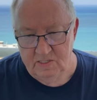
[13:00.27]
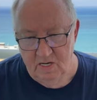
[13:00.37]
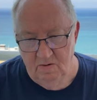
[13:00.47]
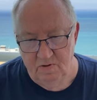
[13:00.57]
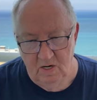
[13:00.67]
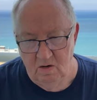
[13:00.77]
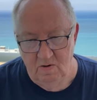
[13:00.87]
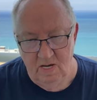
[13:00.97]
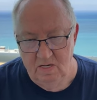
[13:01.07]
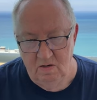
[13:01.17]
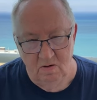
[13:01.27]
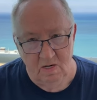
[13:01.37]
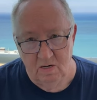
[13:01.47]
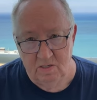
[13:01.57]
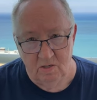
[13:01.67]
stuff, you know, and you'll
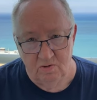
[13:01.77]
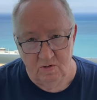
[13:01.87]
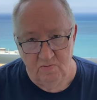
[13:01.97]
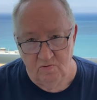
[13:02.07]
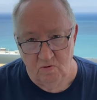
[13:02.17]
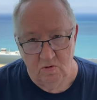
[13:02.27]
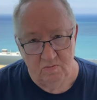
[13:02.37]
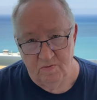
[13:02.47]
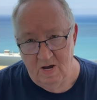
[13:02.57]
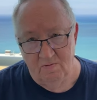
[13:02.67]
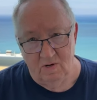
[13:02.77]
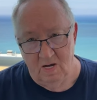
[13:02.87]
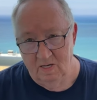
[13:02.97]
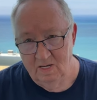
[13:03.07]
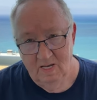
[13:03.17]
hear it until three, four, or five
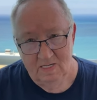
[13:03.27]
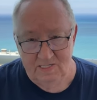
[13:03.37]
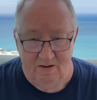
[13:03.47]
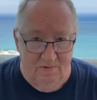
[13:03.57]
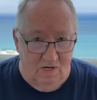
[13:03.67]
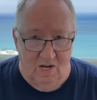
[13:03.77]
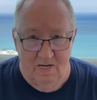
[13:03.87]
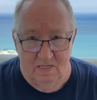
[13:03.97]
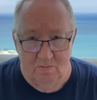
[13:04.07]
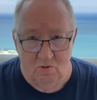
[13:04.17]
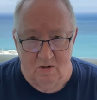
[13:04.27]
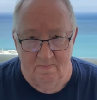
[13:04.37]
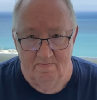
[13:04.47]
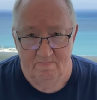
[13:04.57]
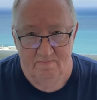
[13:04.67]
o'clock, seven o'clock in the morning.